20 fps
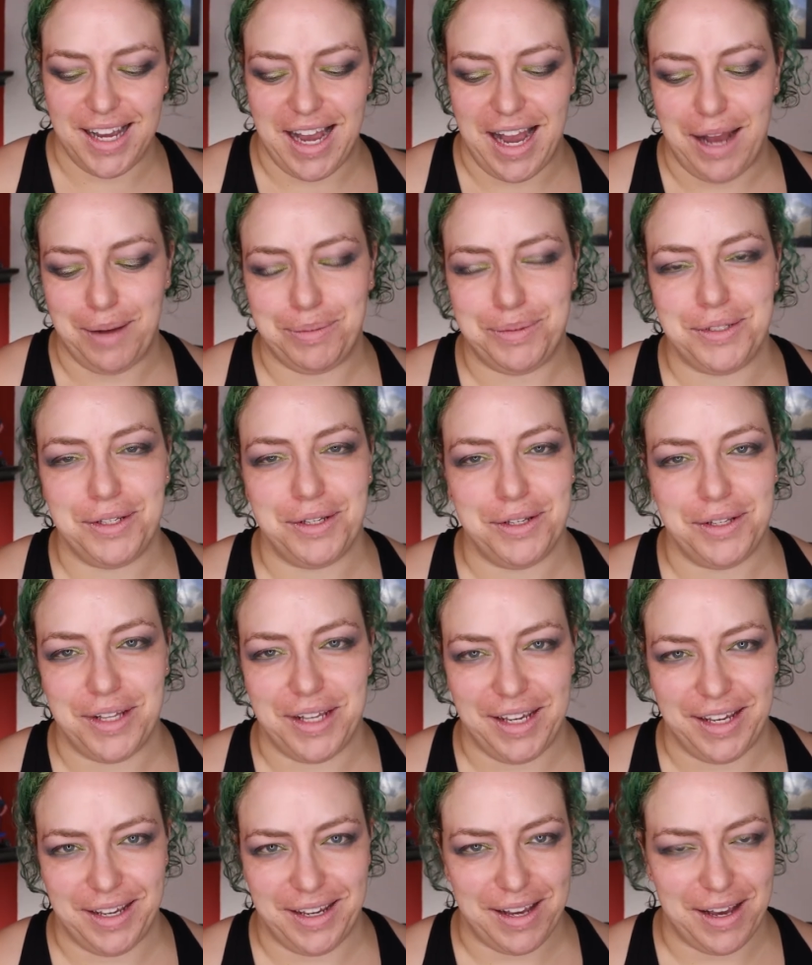
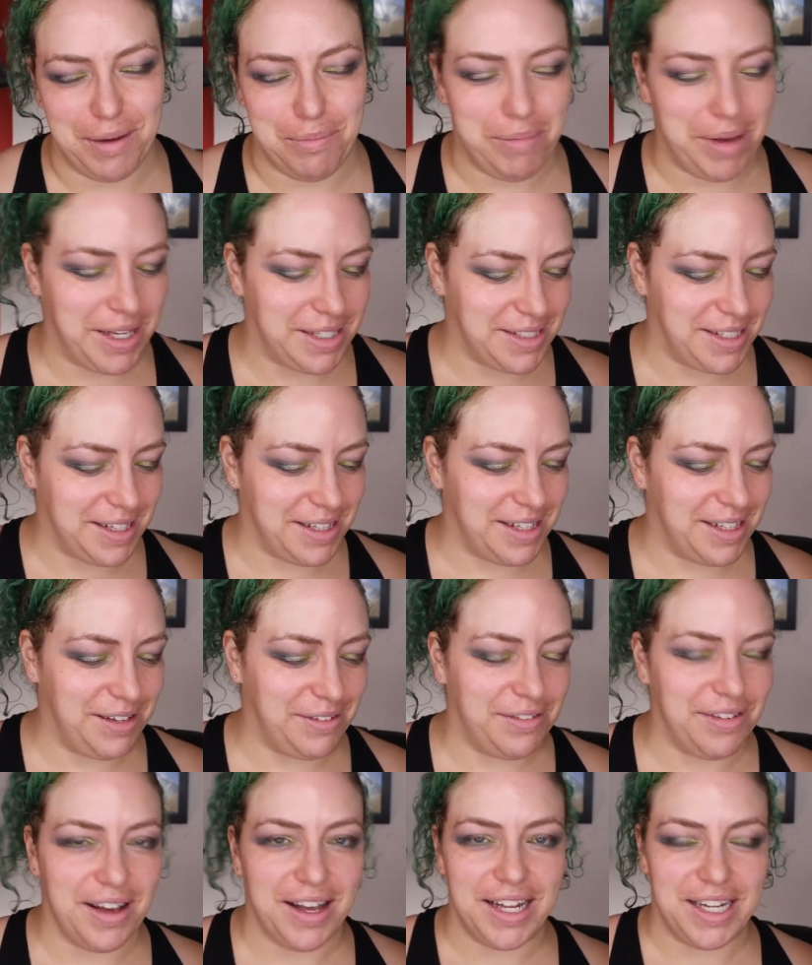absolutely amazingly
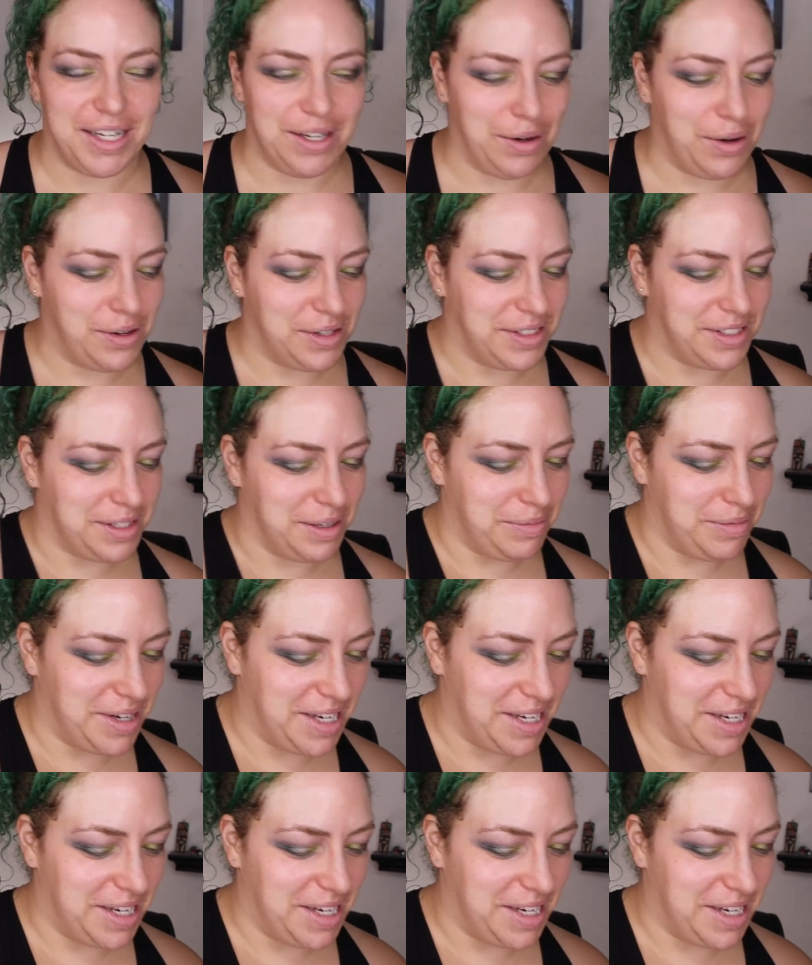fun and awesome.